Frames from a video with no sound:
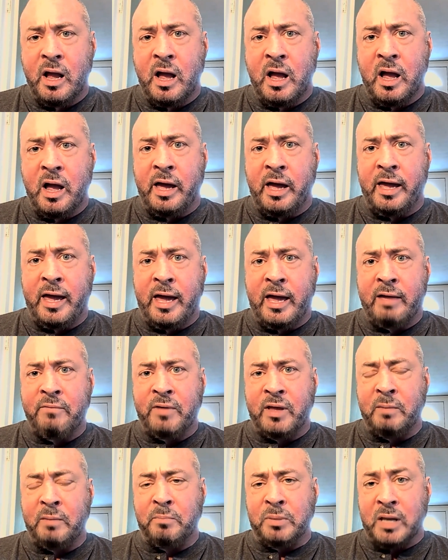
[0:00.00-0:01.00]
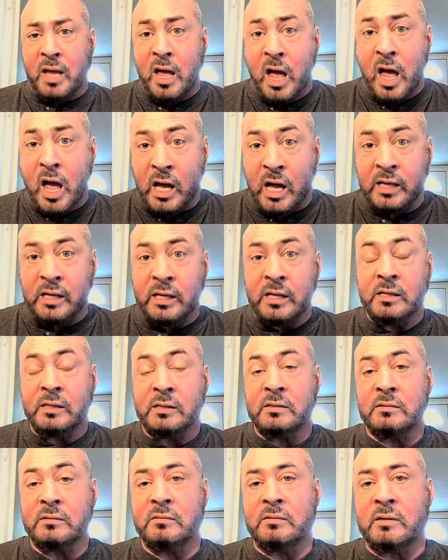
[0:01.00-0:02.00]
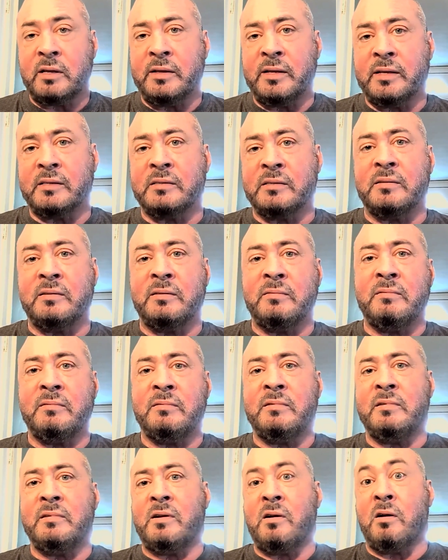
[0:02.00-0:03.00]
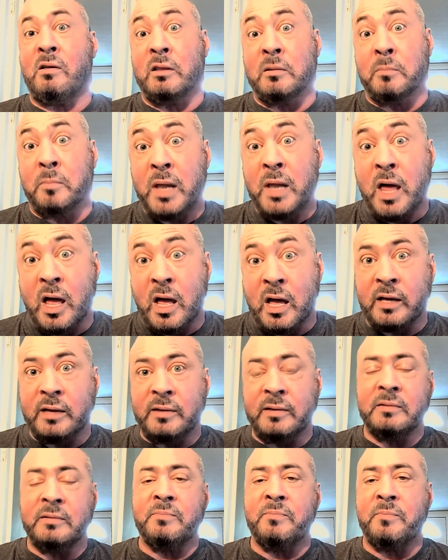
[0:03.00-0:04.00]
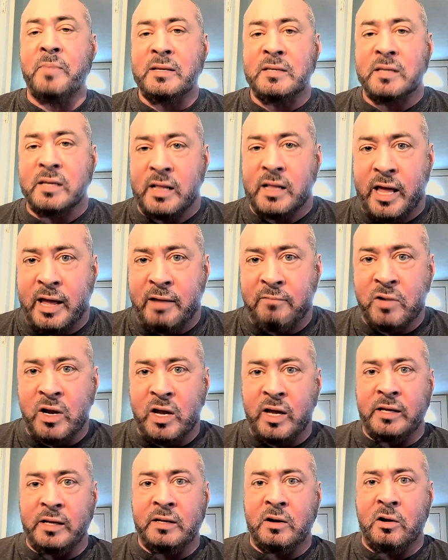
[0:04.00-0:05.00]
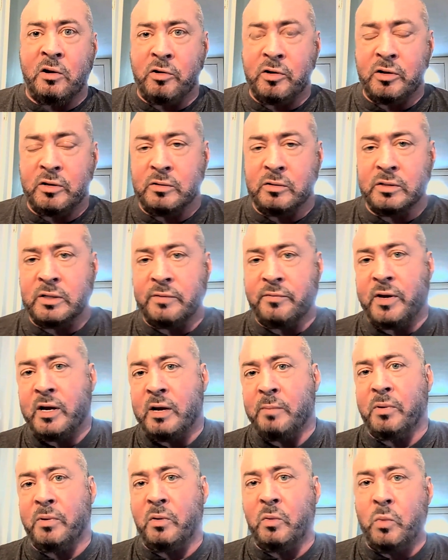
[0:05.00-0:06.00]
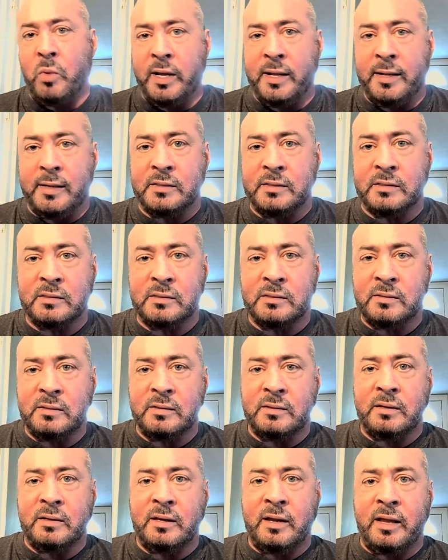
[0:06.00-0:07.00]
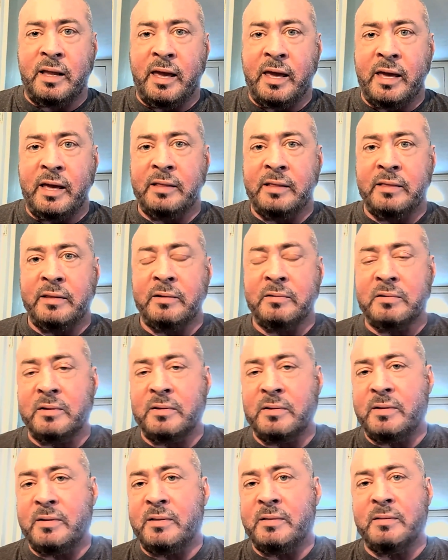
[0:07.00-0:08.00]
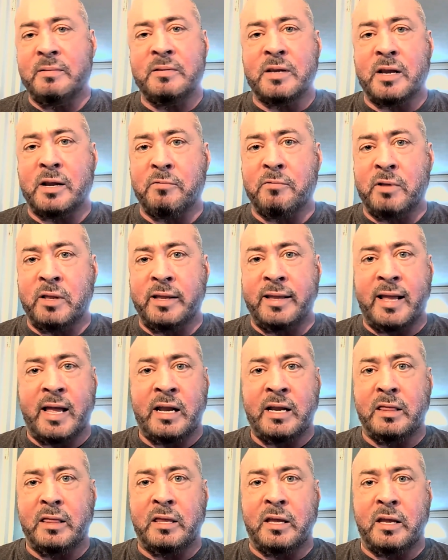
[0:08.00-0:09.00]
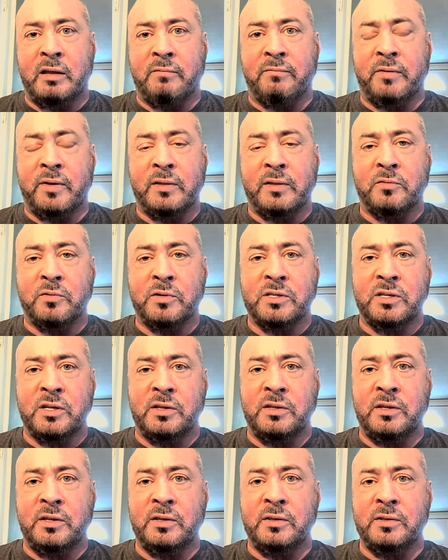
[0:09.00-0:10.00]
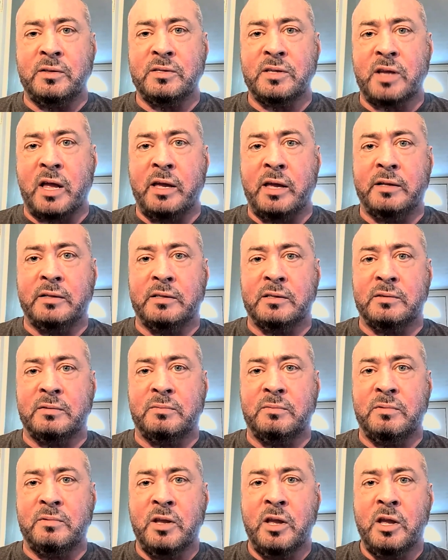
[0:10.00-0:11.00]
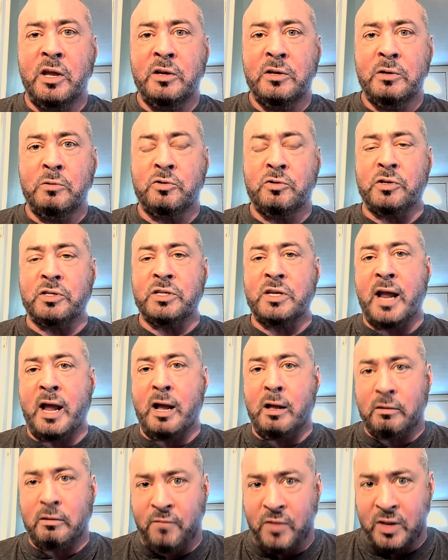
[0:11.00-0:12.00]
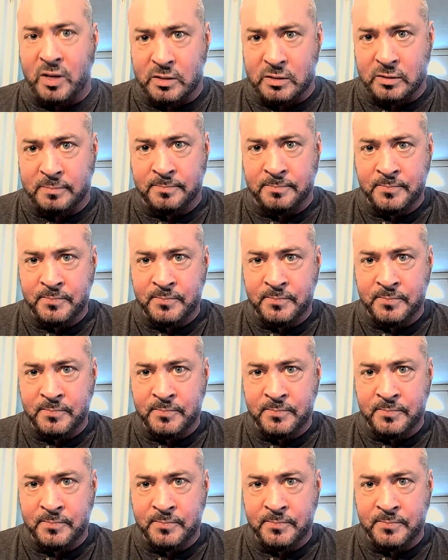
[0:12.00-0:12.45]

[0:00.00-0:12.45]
I have a blog, I guess call it a blog. It's basically, I write articles every couple of weeks, and they're generally anything of interest in the science, nutrition, health field,